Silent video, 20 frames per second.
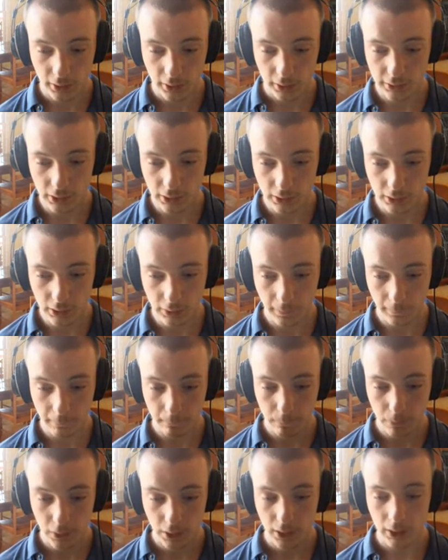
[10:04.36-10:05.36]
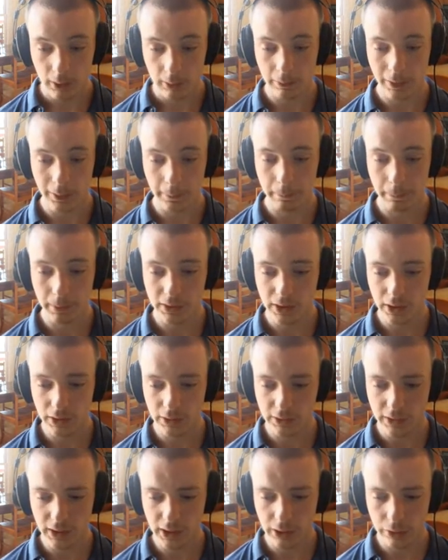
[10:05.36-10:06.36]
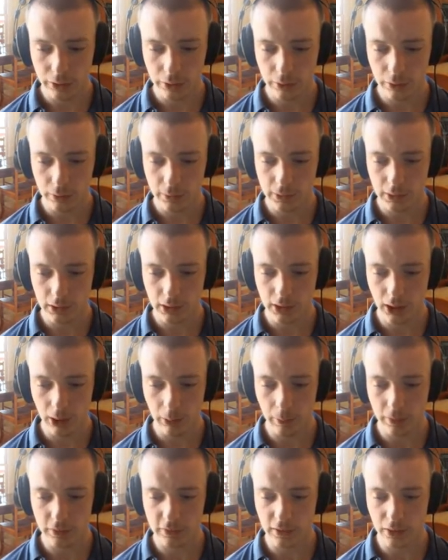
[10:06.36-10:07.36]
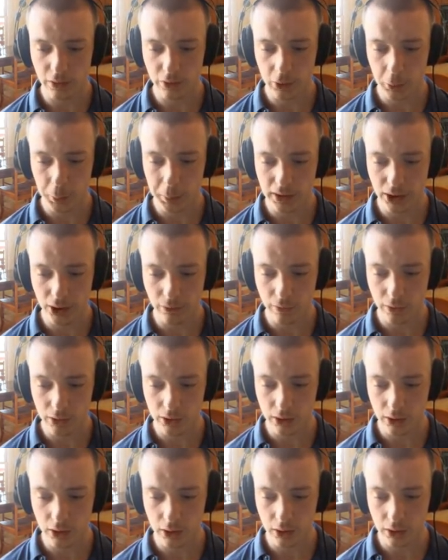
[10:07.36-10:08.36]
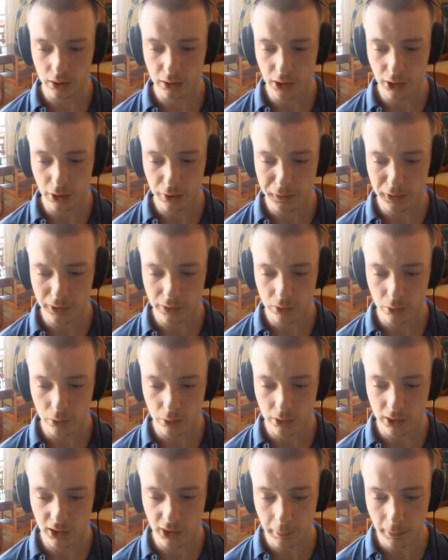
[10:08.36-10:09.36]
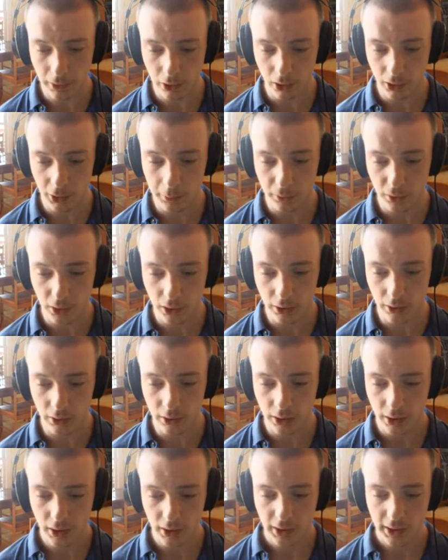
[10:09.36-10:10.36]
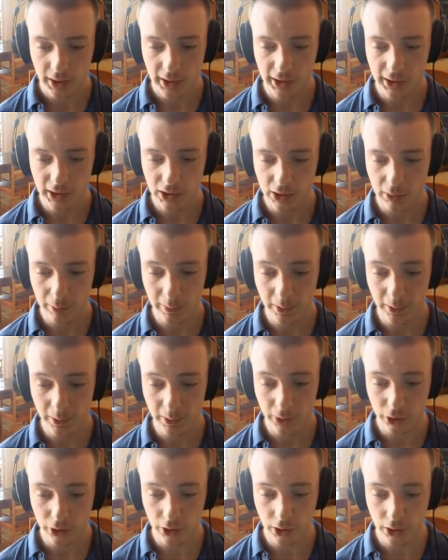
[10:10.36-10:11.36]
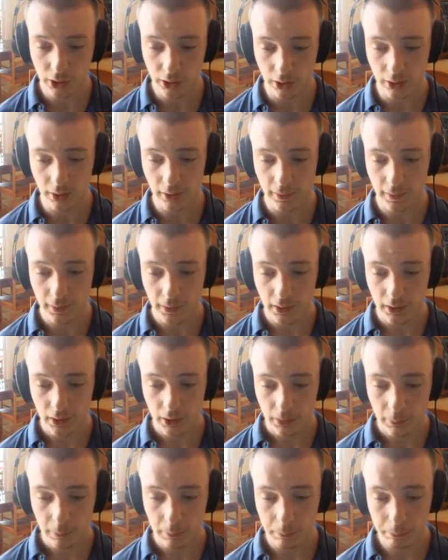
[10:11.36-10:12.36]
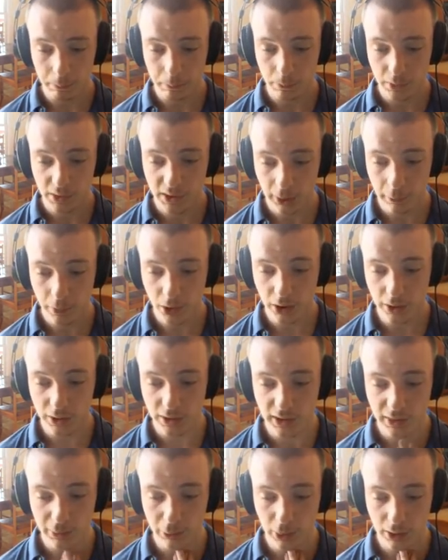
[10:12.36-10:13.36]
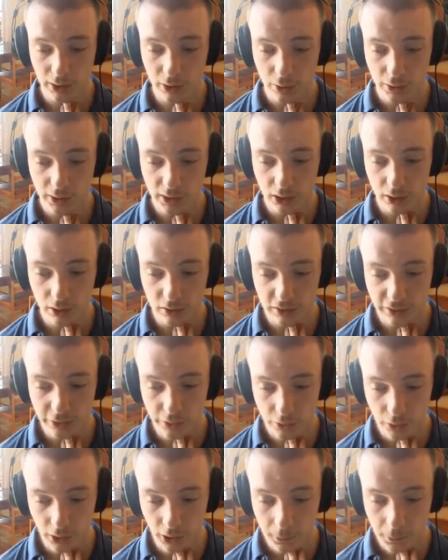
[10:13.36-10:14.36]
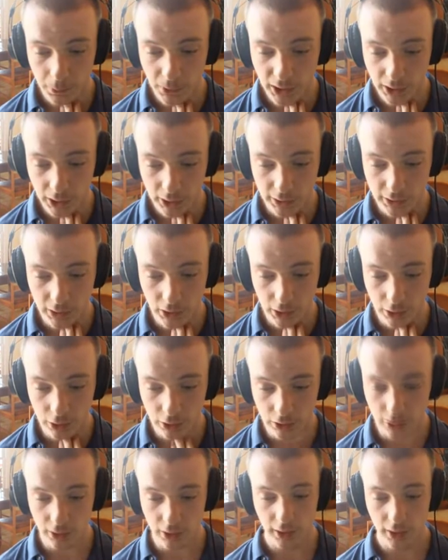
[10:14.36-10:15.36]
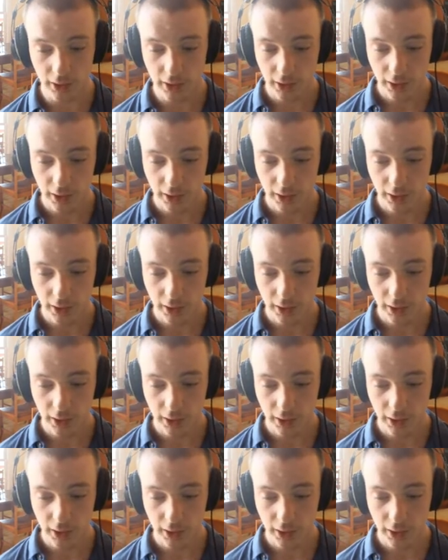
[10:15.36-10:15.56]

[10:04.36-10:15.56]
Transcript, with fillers: Let's see. But besides that, there's not much else specific to non-visual QML APIs, It's mostly the same concepts that you see in general API design.